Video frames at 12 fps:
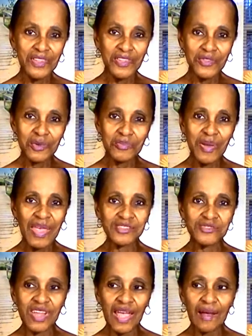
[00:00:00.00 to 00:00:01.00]
through
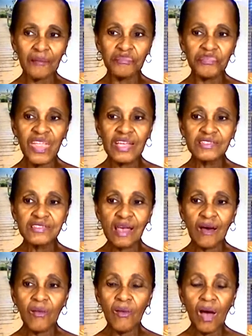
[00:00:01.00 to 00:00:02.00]
Patreon.
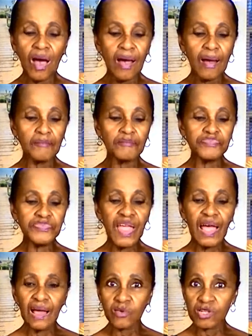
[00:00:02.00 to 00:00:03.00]
So
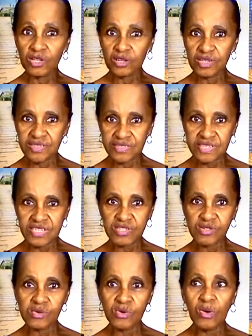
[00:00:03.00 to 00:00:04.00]
I will look to see
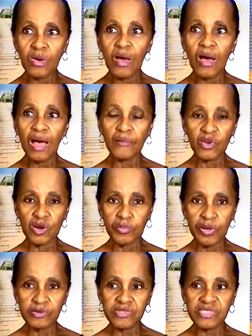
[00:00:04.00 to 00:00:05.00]
you. I'm going to
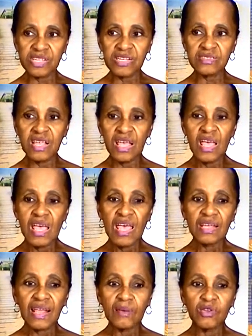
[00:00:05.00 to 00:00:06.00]
post this,
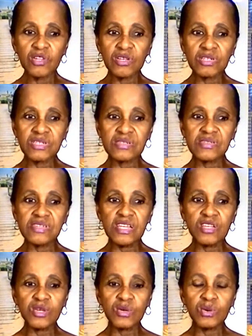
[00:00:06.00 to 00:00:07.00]
and I will look to see
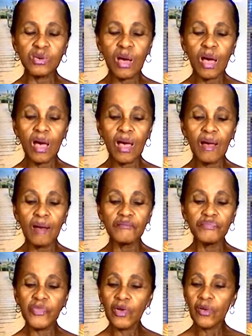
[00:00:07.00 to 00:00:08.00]
you on
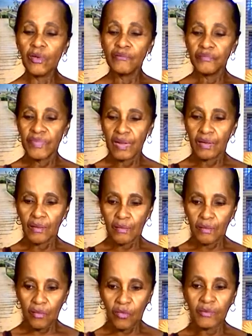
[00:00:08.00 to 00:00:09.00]

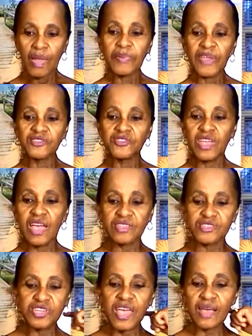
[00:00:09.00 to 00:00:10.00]
my Patreon
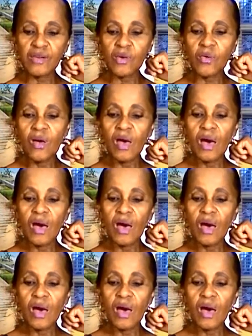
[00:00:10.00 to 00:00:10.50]
channel.